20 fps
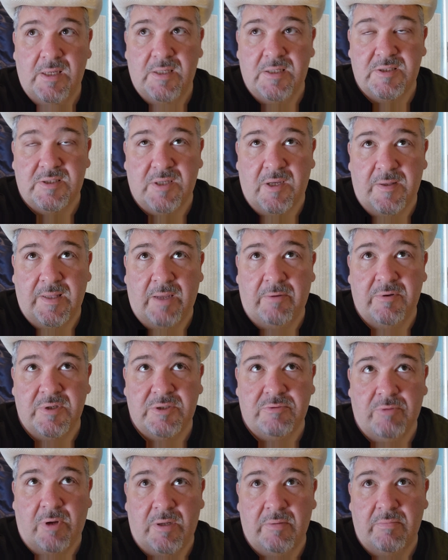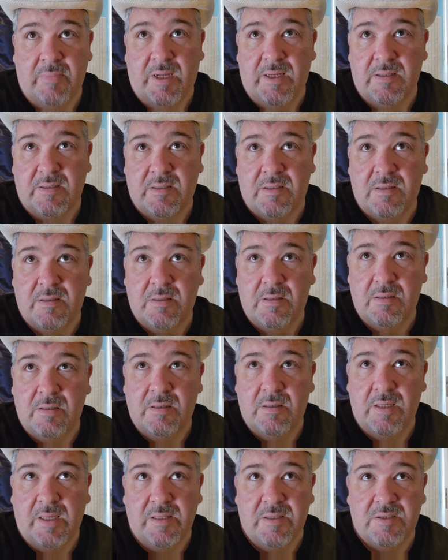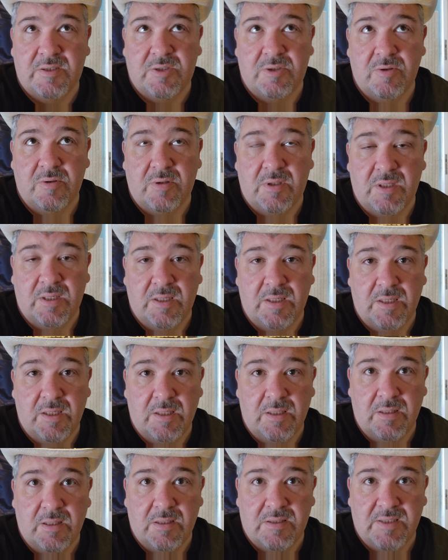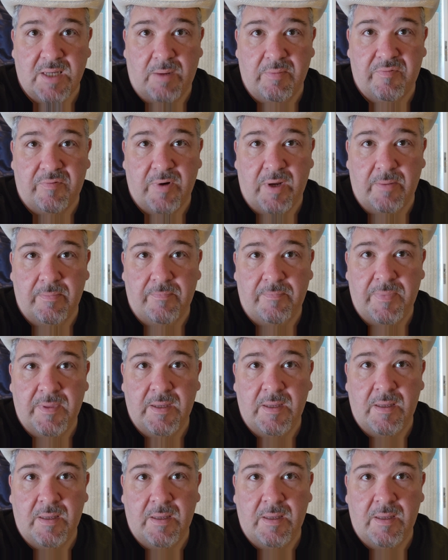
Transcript: So that was 1 month into the time frame,